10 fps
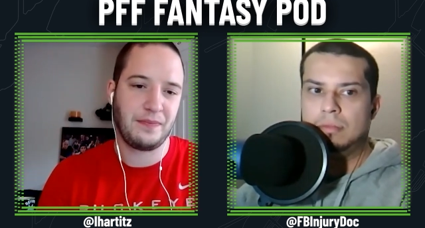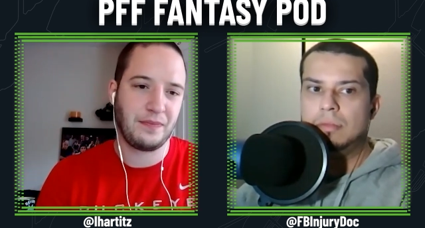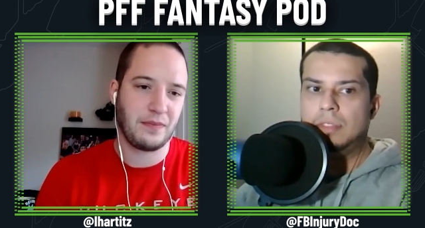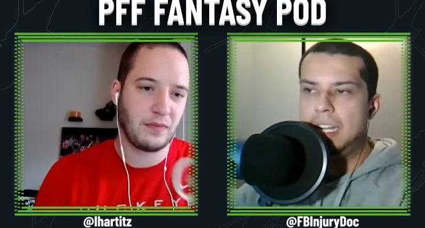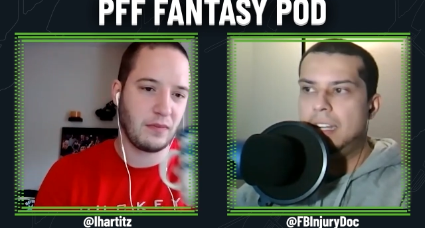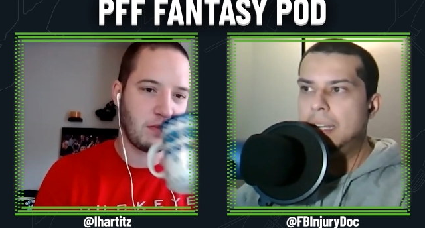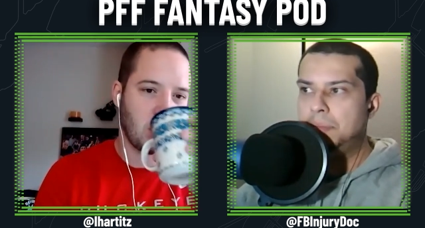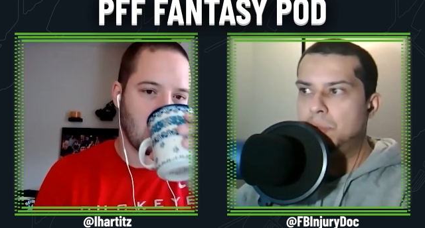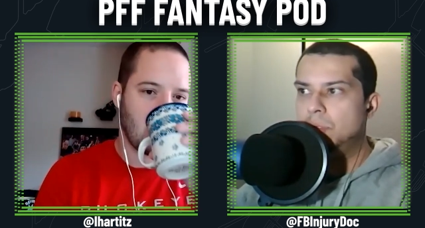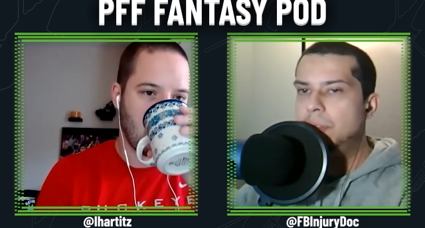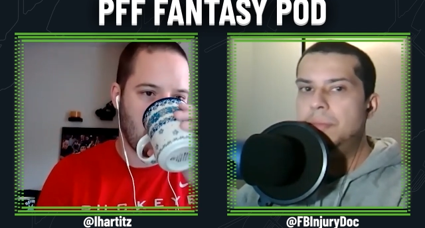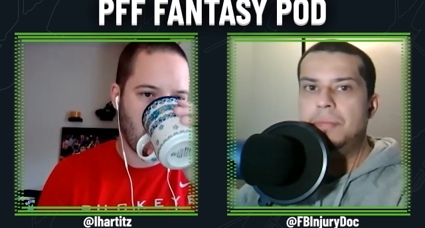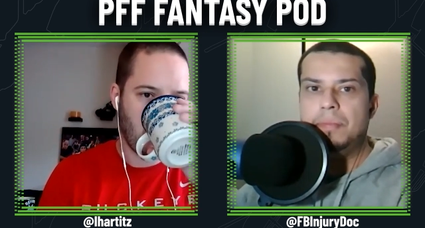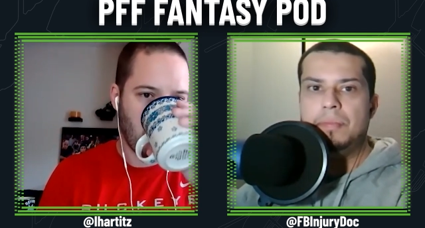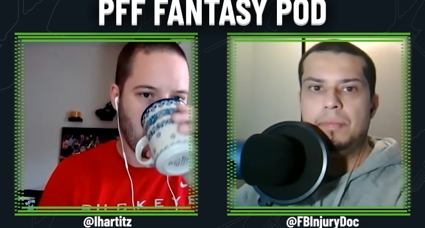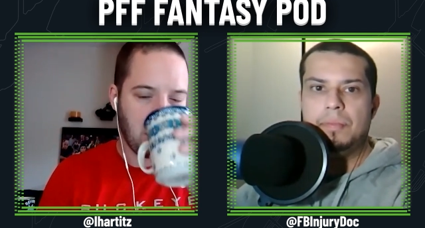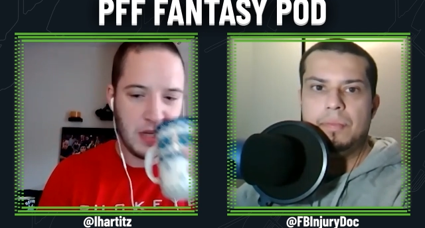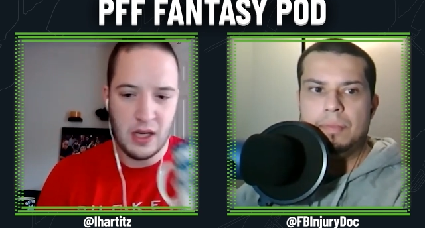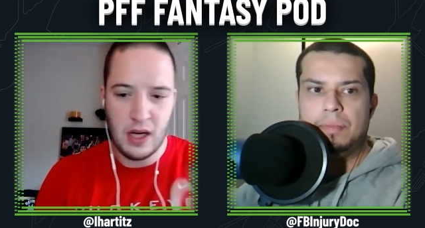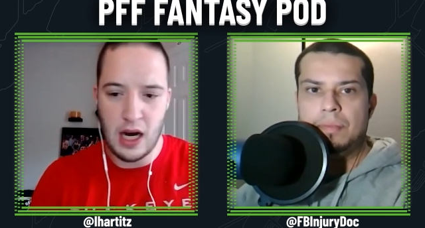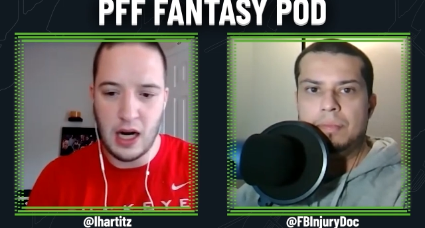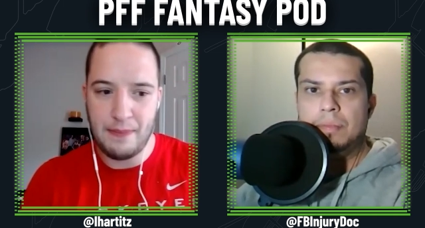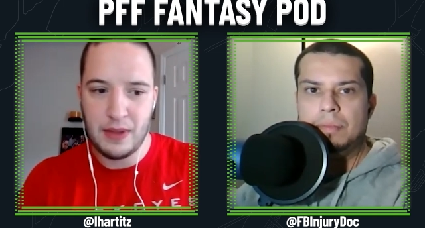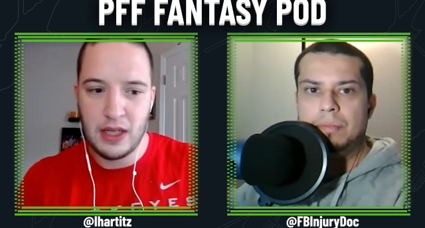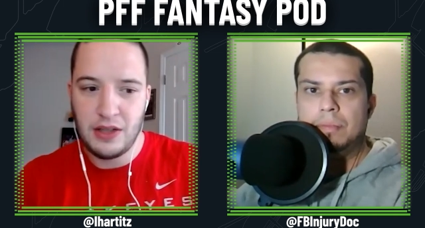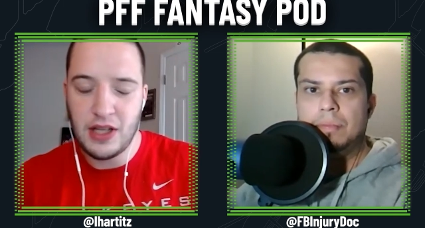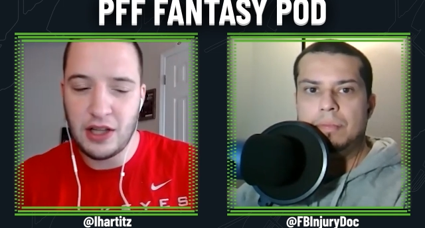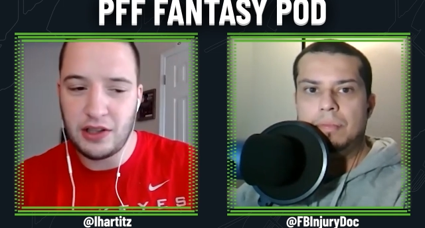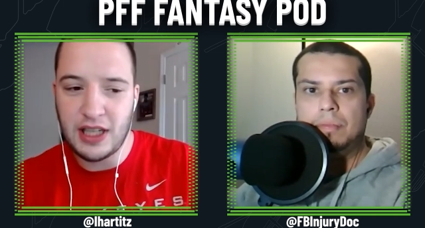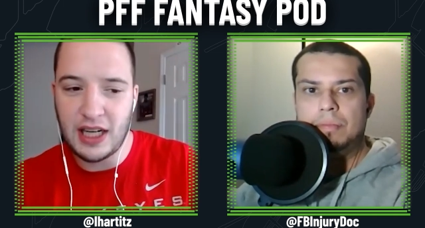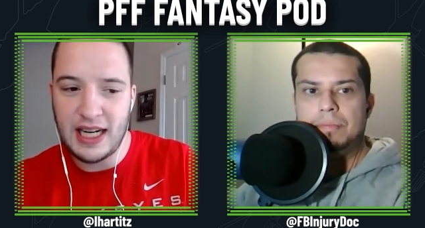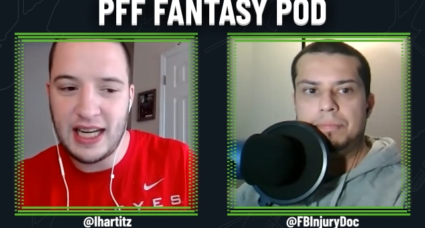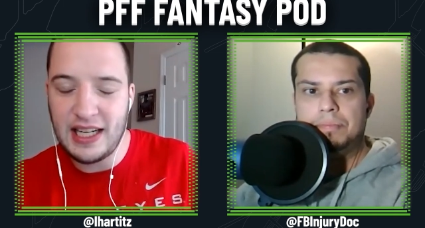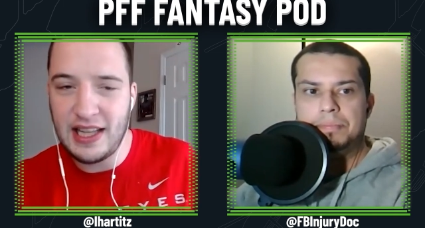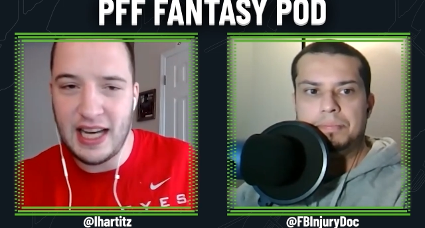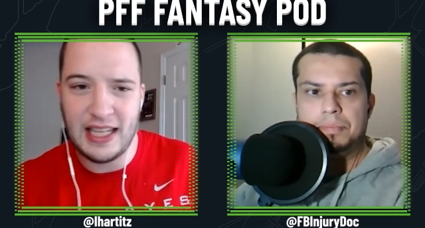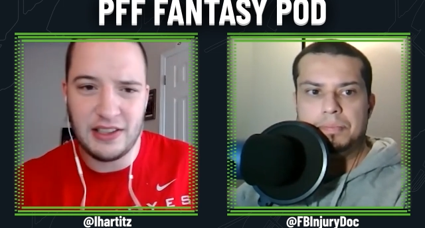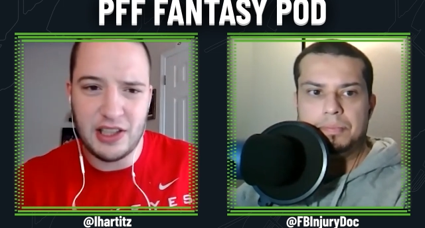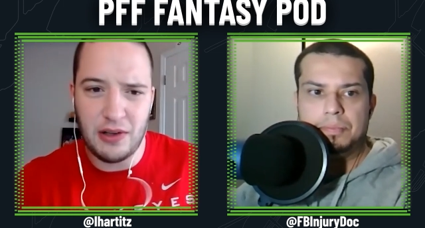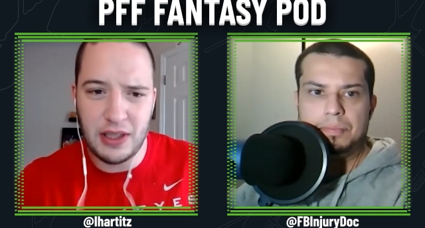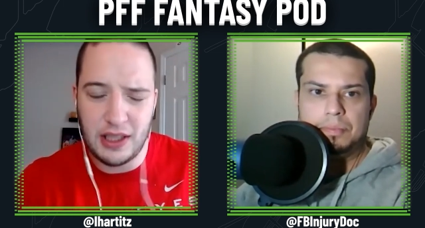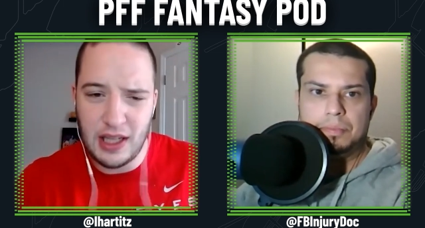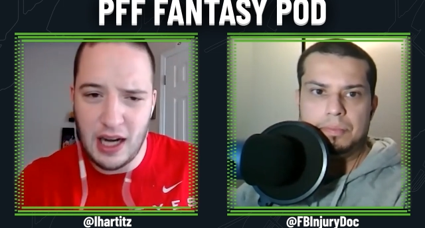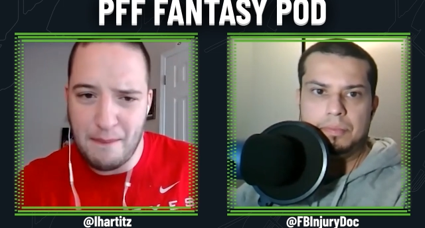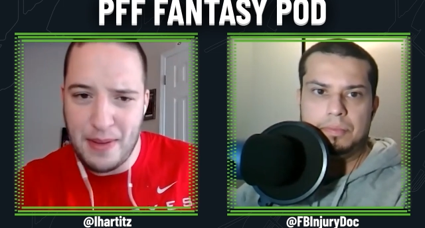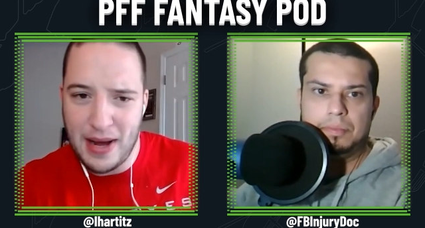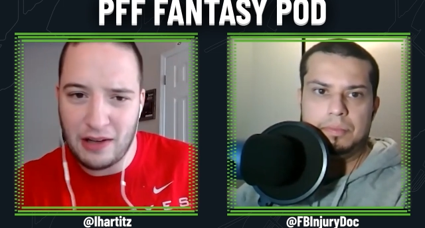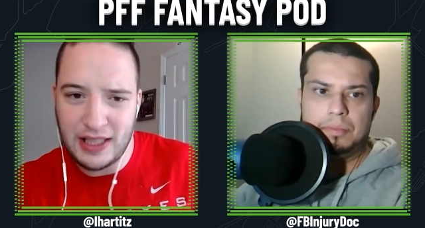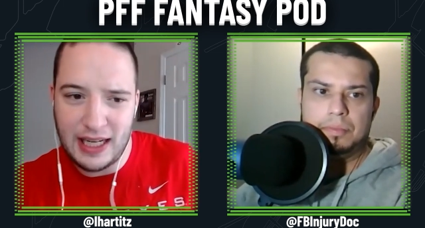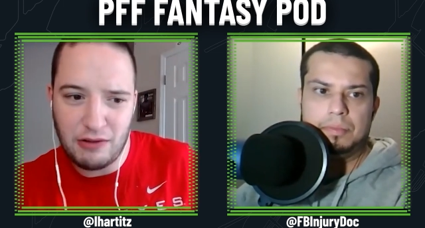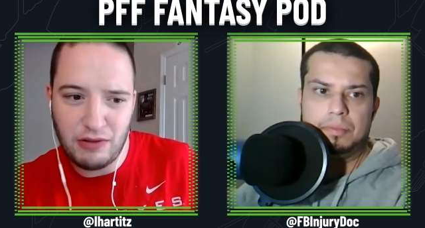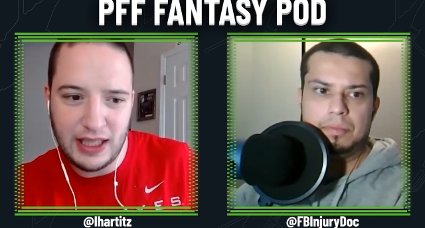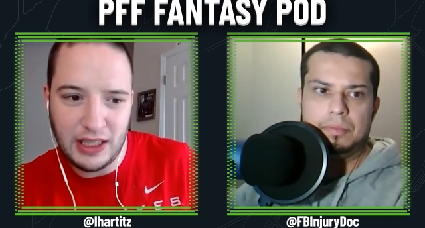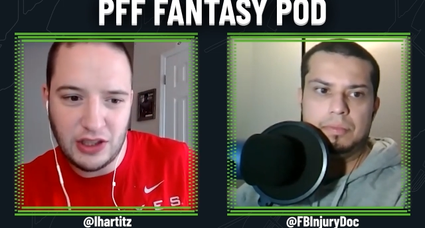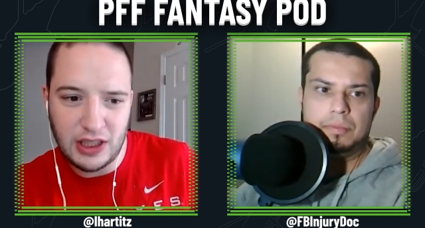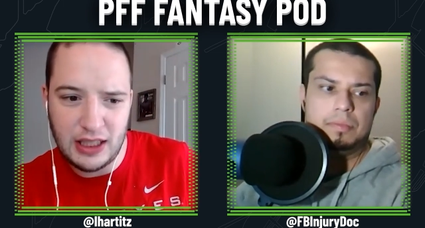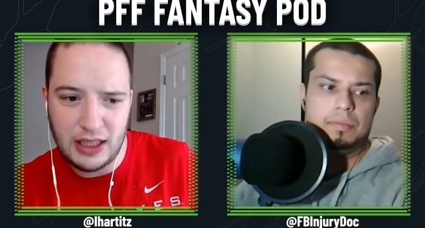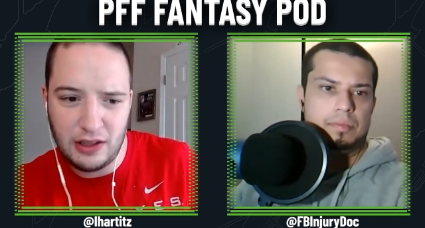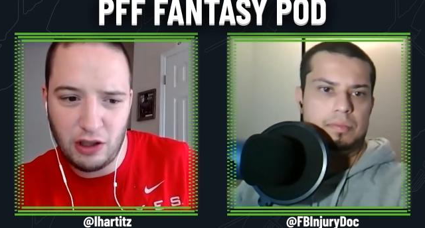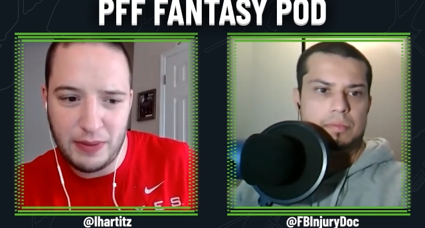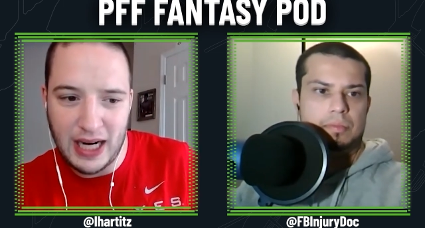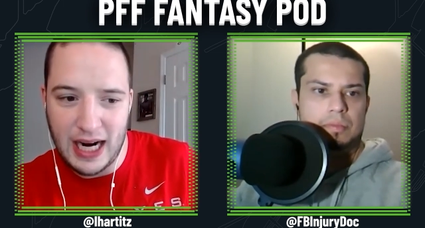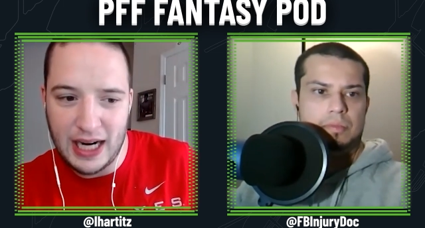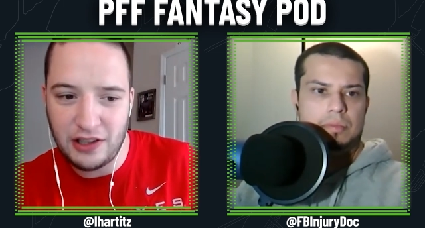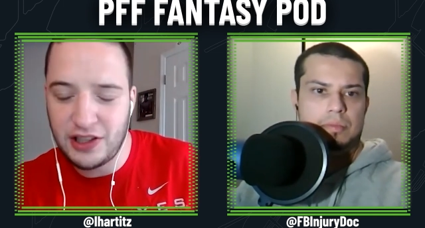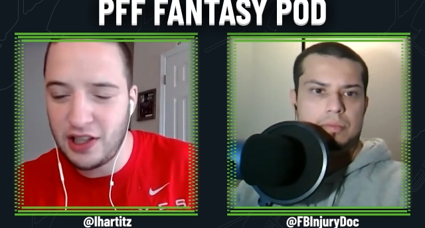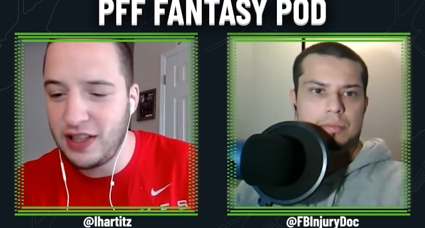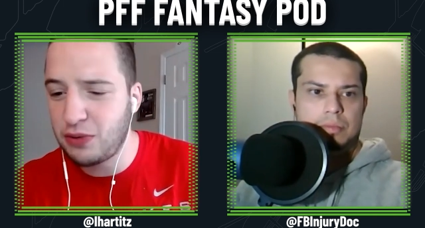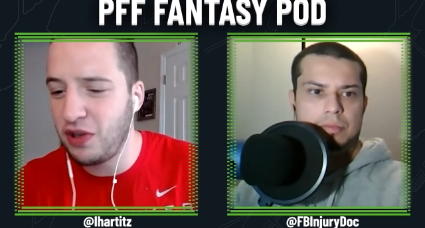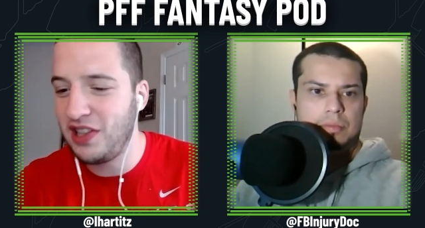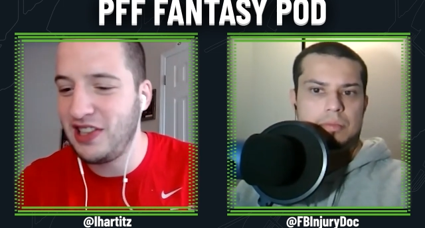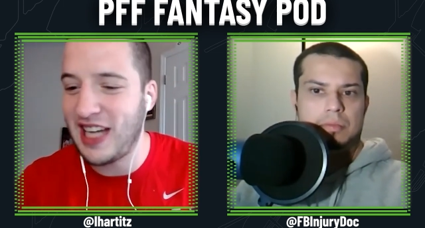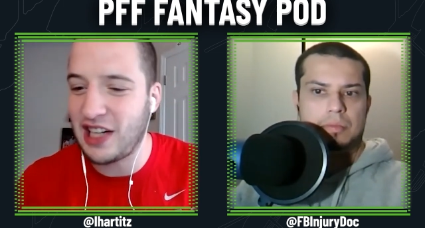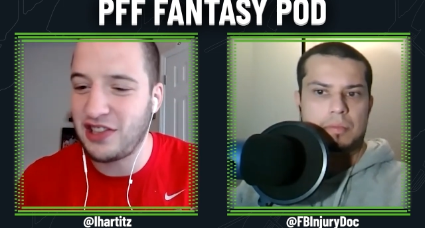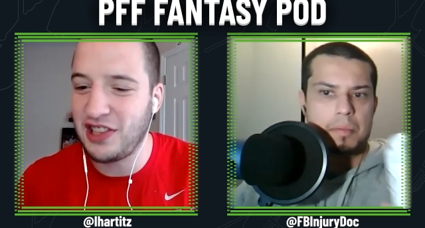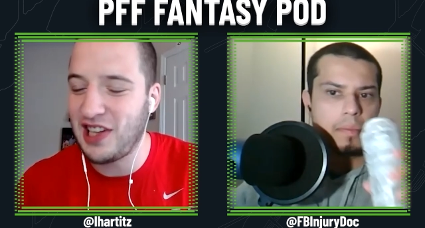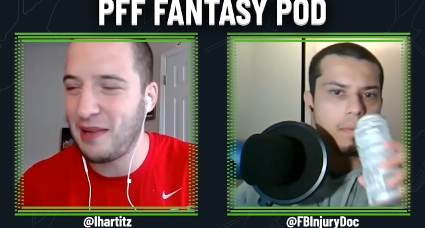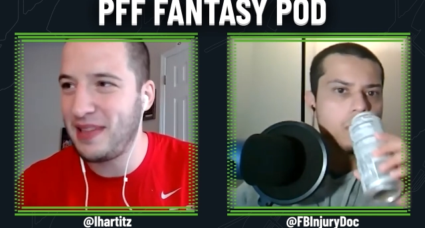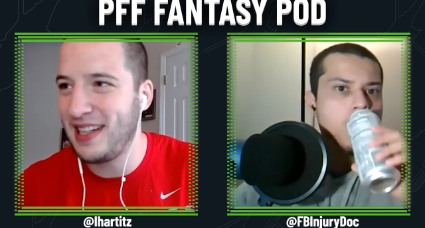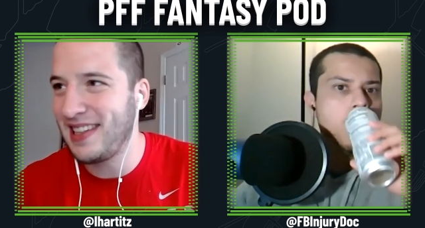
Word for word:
Speaker 1: Yeah, absolutely.
Speaker 2: All right, another tight end that is going about that range, eh, a little bit higher. So this one is actually top ten